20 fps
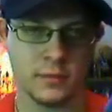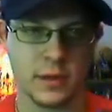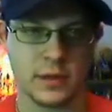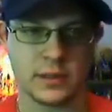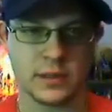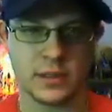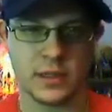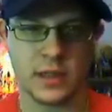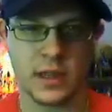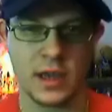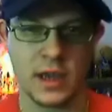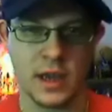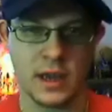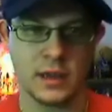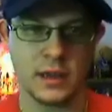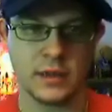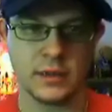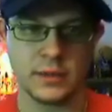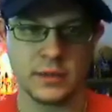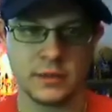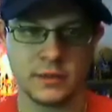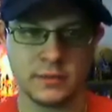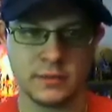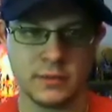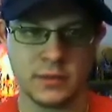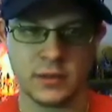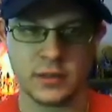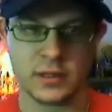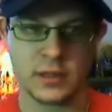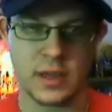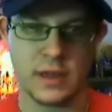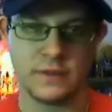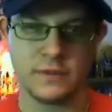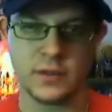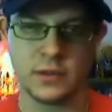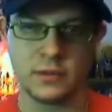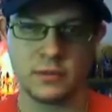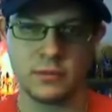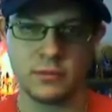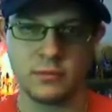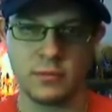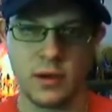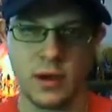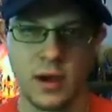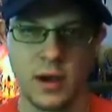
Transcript: Basically, it just gives you